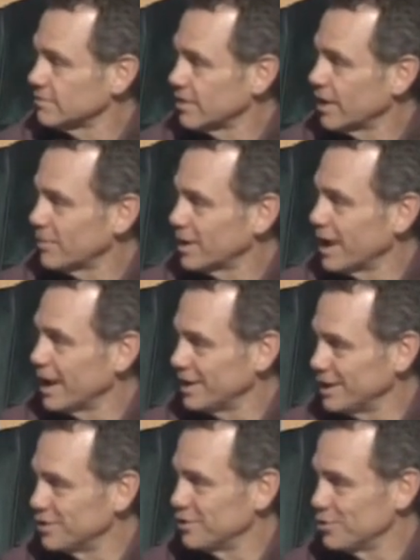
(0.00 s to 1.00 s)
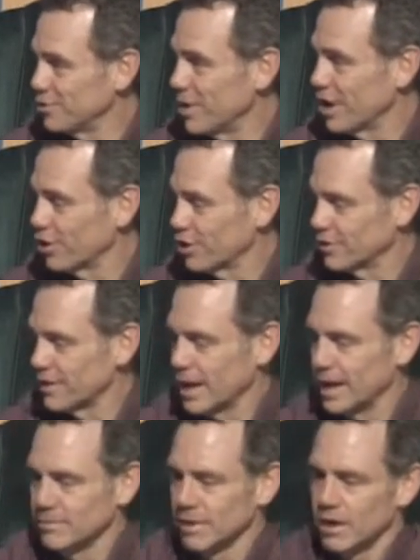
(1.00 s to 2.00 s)
I mm-hmm. mean, I mm-hmm. need to do better at
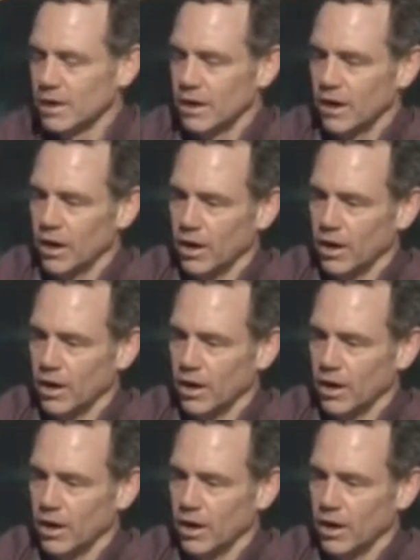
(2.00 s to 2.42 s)
that. Mm-hmm.